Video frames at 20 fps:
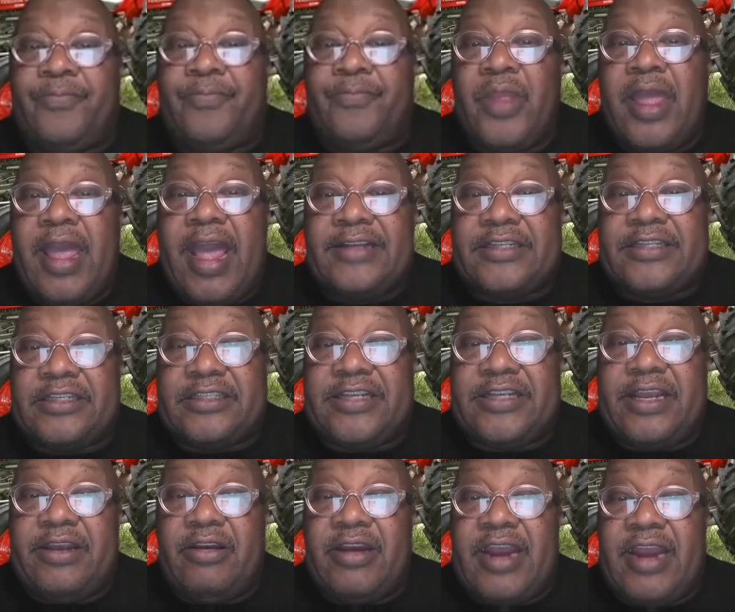as a
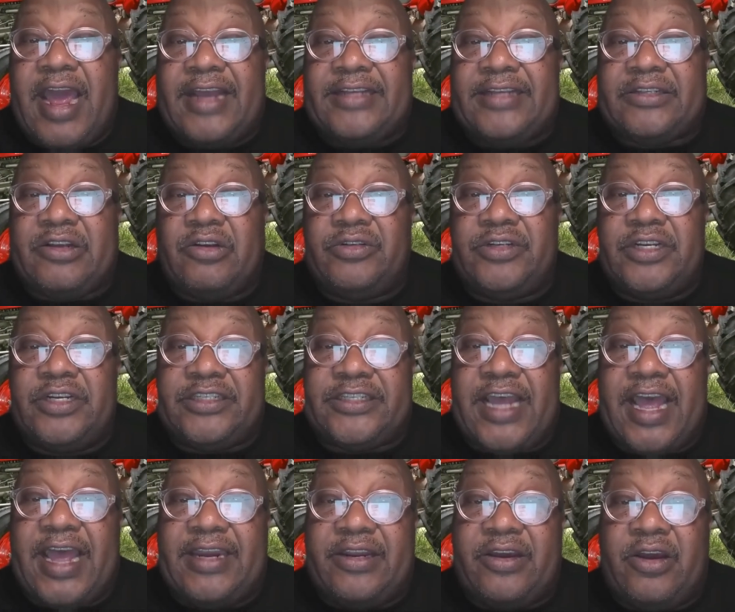senior in high school and
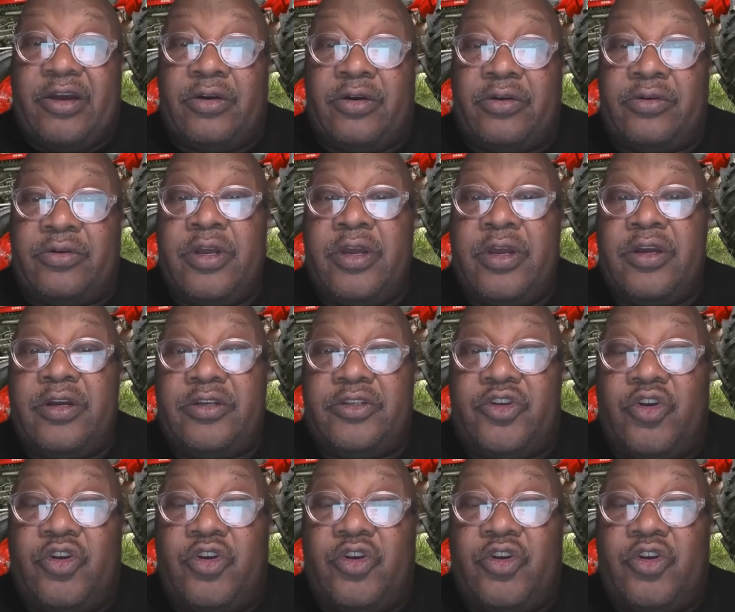decide to go to